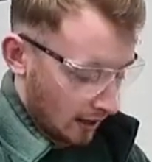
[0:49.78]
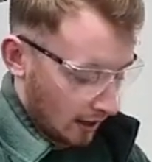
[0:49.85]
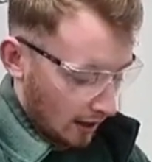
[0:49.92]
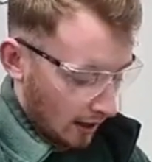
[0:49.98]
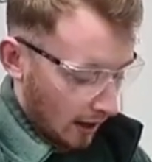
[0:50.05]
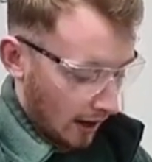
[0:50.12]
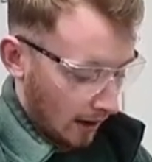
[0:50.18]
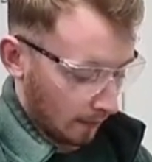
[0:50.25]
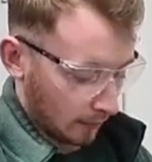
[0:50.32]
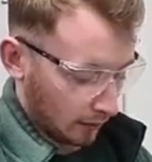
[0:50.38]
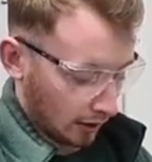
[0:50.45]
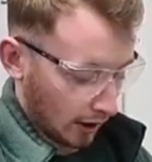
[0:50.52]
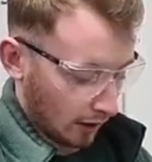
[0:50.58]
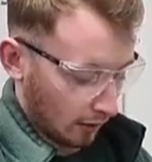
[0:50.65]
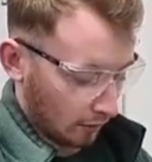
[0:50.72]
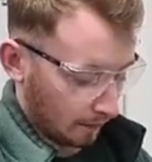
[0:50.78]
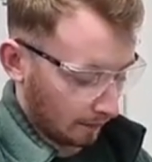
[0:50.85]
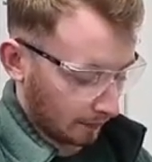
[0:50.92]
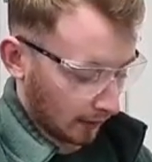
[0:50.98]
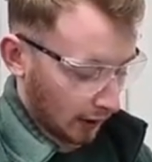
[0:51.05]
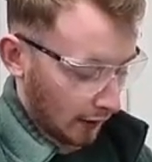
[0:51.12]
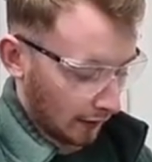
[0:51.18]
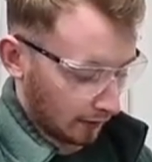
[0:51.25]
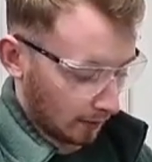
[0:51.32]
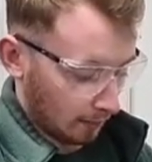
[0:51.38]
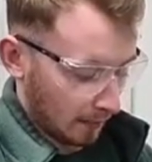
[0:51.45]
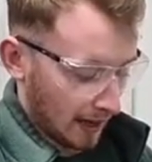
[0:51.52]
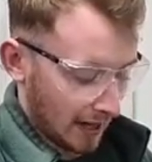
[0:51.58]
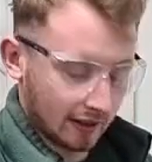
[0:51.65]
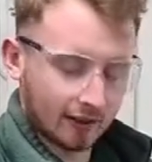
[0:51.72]
So you have to
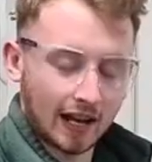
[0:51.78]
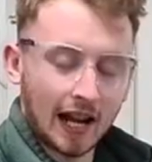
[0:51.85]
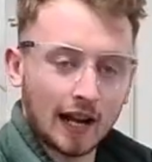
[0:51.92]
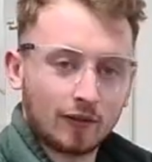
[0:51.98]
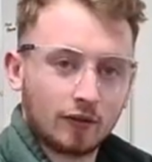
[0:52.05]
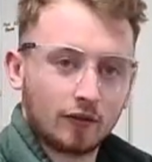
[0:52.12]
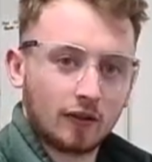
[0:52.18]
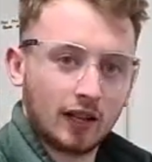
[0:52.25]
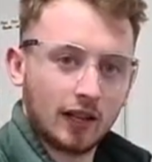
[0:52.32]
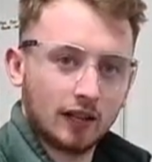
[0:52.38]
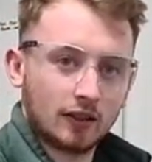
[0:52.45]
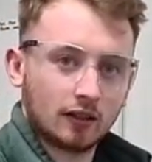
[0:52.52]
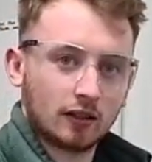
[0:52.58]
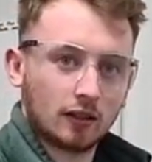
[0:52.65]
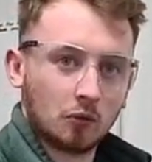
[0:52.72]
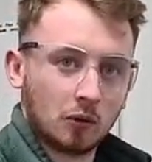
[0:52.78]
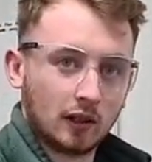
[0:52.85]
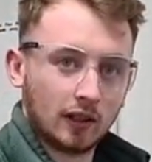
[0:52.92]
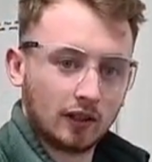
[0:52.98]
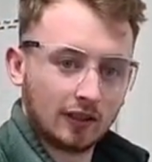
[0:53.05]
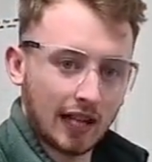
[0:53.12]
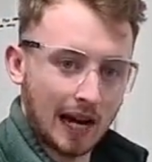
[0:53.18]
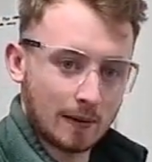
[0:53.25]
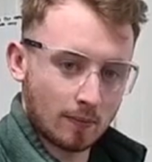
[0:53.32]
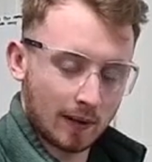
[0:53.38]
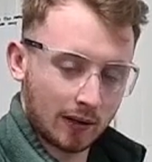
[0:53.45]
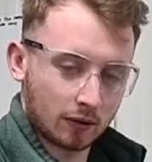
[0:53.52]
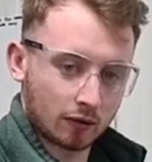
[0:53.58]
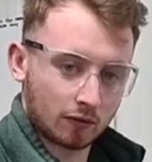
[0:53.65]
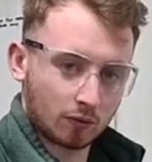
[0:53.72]
mix half of this with the same
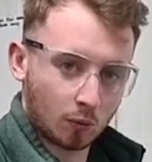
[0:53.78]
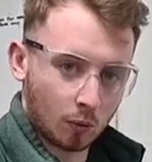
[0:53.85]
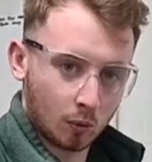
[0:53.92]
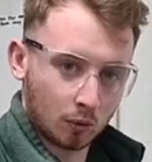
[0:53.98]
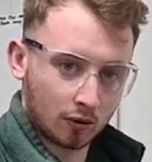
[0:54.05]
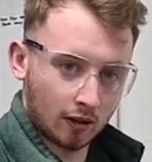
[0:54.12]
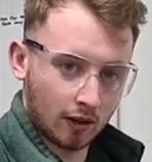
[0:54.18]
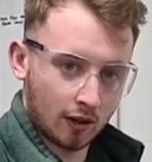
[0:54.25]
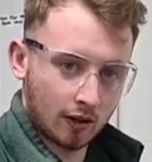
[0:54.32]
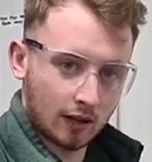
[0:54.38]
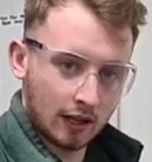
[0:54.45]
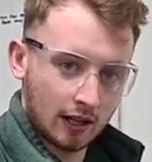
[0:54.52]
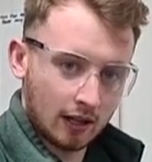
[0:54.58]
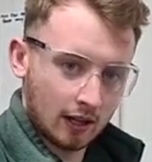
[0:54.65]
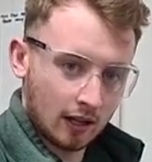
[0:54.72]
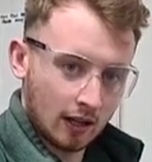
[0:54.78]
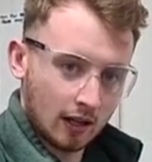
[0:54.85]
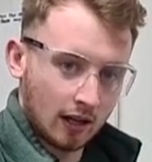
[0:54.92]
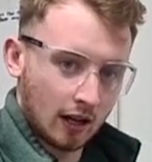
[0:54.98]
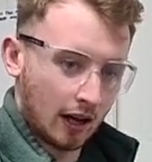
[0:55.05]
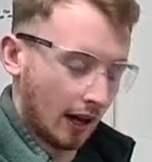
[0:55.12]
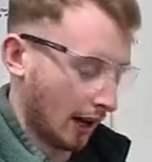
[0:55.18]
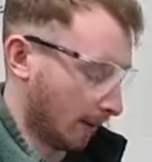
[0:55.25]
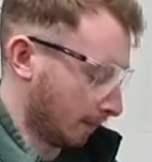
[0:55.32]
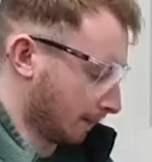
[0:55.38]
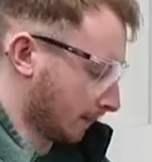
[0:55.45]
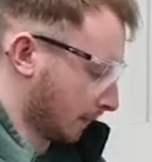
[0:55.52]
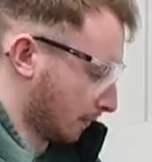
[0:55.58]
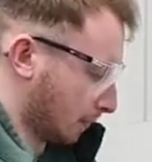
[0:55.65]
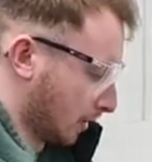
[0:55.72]
amount of water,
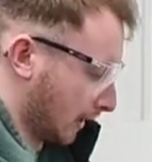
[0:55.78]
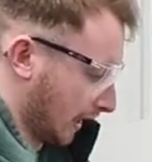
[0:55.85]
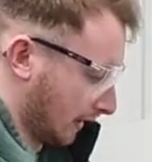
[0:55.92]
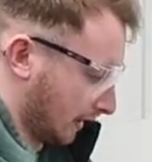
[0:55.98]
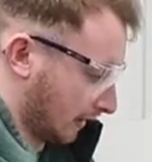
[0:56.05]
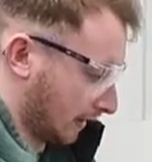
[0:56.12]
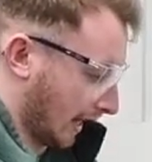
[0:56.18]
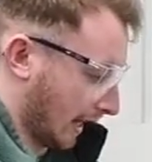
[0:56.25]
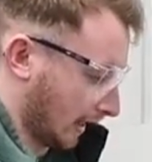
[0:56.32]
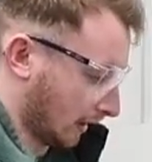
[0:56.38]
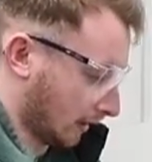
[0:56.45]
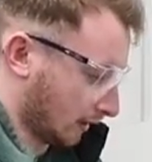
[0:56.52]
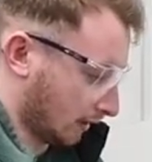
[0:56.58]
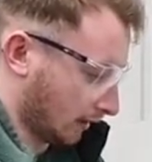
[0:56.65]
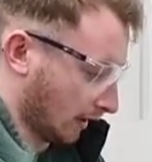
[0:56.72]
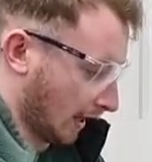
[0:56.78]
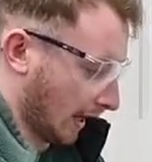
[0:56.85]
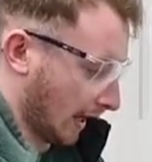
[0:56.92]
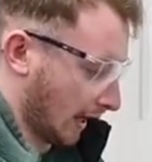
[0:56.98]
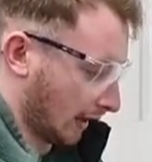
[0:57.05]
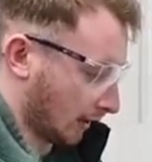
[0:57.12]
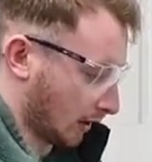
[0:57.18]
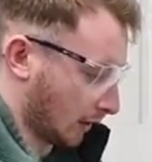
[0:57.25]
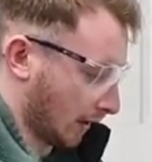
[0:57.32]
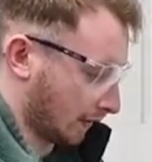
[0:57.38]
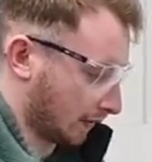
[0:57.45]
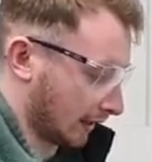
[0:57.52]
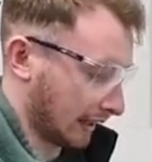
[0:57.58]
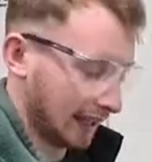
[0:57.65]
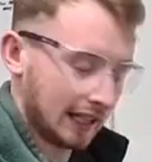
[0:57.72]
put it in the tank, and you have
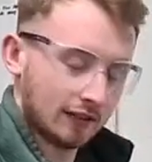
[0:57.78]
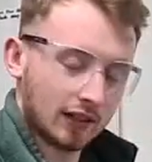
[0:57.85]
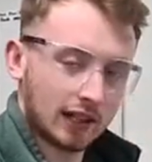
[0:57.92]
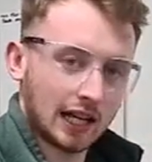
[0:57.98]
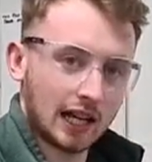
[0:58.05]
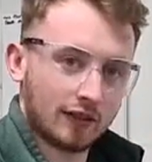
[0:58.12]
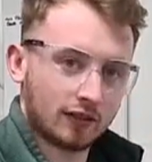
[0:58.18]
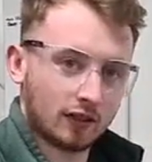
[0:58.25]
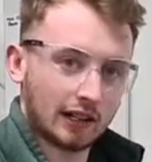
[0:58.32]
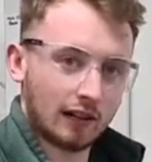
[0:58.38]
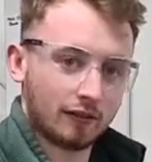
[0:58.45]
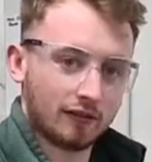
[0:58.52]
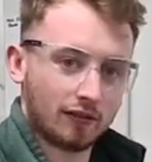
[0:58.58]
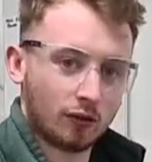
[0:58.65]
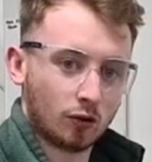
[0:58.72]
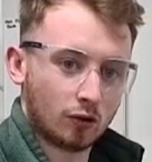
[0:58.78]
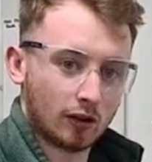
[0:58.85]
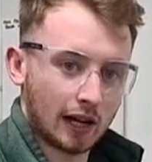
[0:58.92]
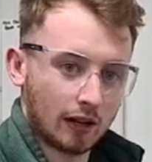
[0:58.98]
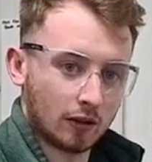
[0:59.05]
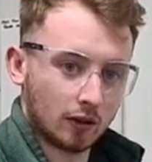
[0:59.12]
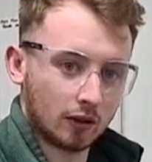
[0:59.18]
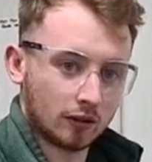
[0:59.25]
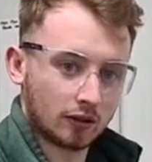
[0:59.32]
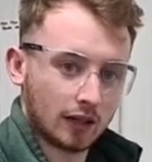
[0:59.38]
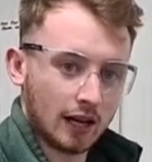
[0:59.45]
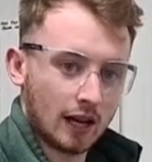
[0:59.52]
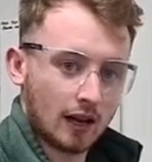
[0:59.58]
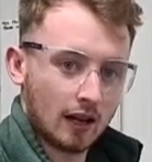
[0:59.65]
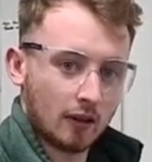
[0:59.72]
to leave it there for around 4 hours,
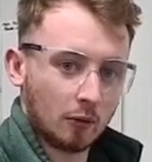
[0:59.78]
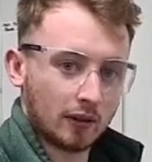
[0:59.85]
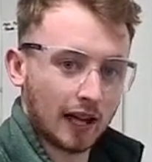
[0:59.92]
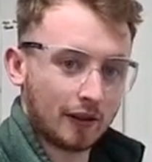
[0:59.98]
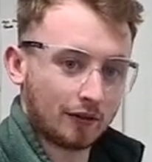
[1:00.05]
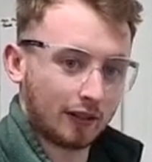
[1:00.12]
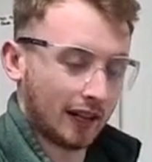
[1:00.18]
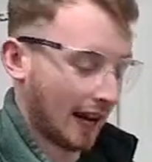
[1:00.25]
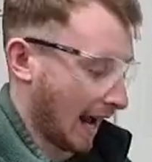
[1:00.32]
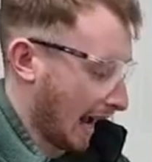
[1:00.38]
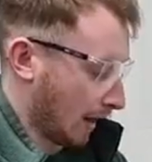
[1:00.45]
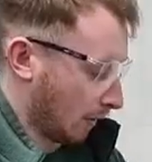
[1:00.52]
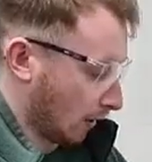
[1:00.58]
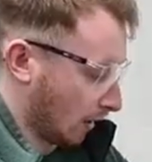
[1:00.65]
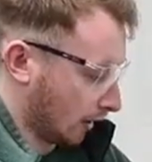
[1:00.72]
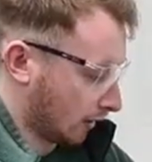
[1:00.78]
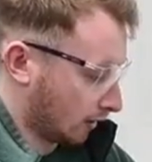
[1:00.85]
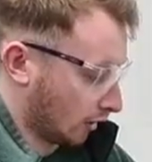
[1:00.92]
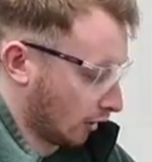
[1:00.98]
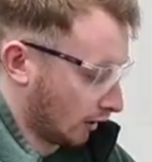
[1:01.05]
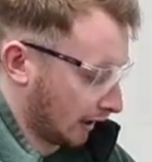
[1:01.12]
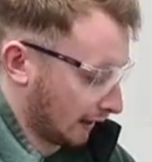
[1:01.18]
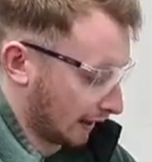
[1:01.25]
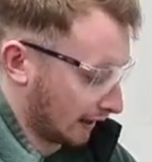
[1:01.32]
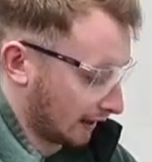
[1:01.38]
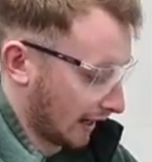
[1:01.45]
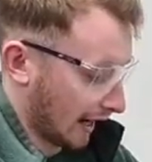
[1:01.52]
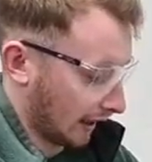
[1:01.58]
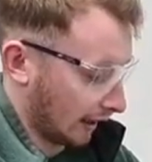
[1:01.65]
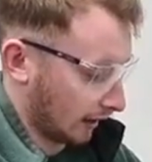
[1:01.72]
with every hour turning the
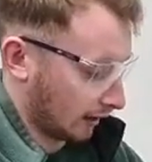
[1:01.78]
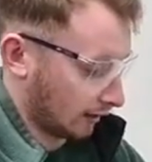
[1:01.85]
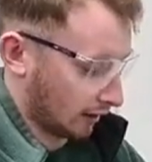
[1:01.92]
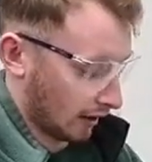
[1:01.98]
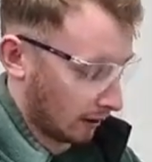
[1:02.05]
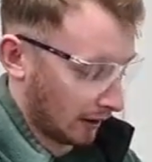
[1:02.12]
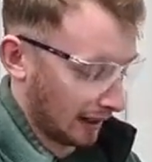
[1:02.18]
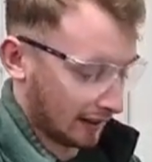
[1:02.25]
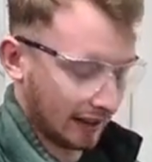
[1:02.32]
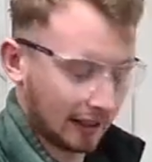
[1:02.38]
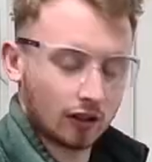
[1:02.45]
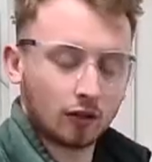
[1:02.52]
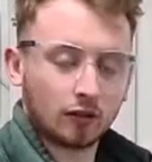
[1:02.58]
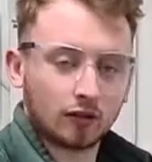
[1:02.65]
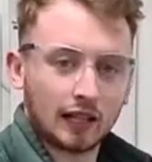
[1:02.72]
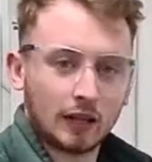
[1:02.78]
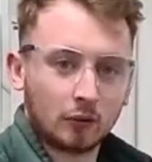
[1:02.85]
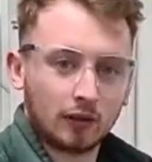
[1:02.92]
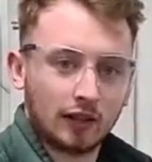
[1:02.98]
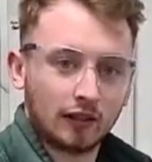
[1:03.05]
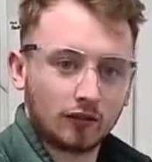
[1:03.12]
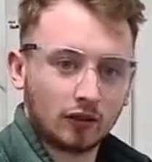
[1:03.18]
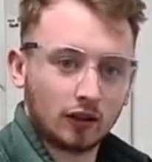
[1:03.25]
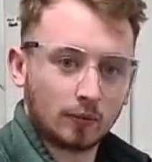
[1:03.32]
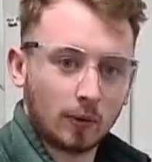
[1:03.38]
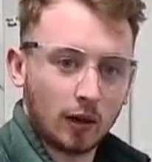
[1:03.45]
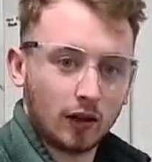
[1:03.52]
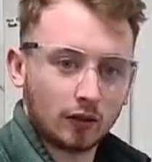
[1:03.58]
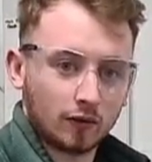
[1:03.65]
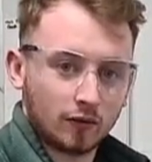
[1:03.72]
tank so it's in contact with different
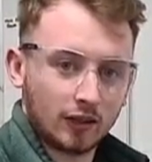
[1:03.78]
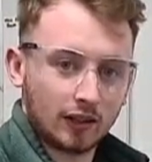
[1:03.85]
parts of the